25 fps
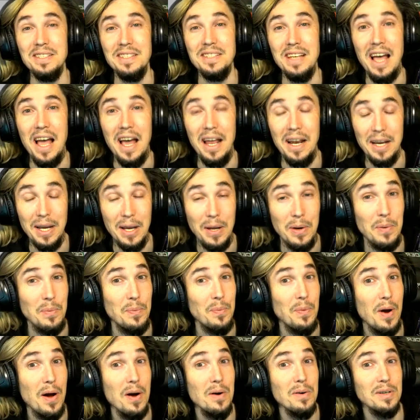Static and
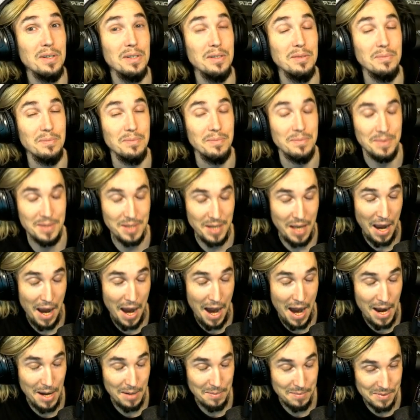welcome to
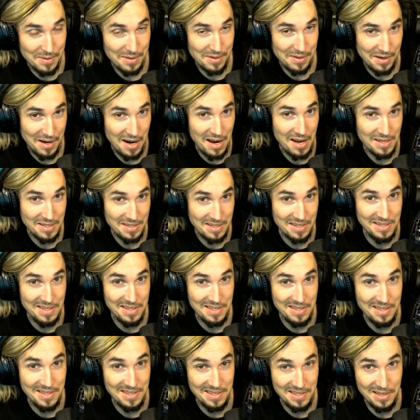Animal
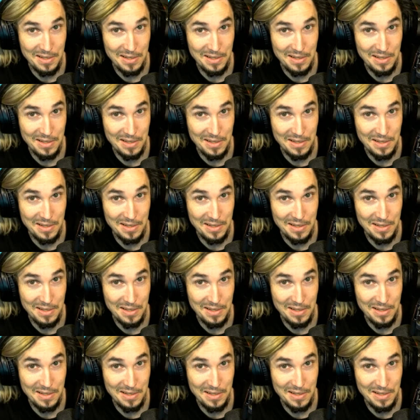Crossing